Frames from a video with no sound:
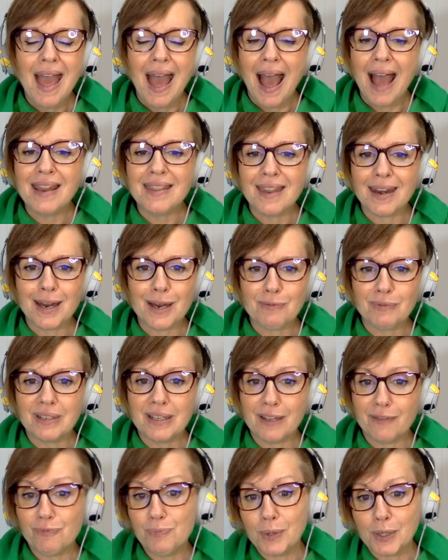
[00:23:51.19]
and then I
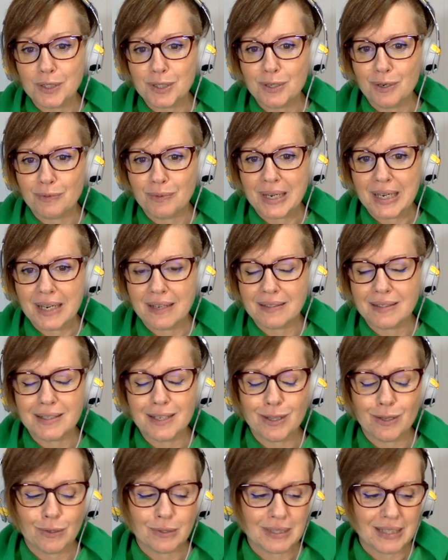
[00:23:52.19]
give personal readings
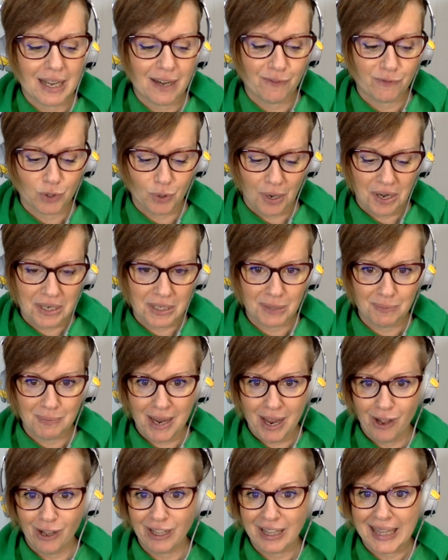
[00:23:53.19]
to those that have joined
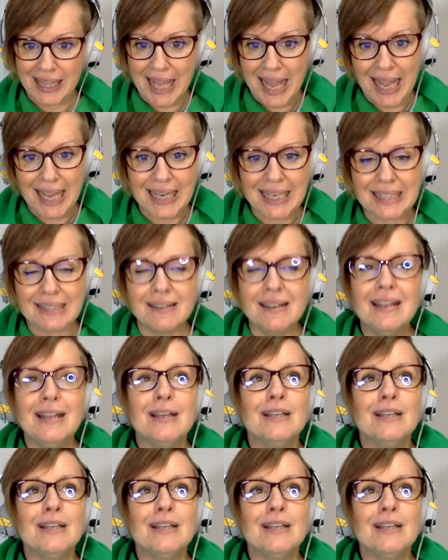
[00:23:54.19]
me online.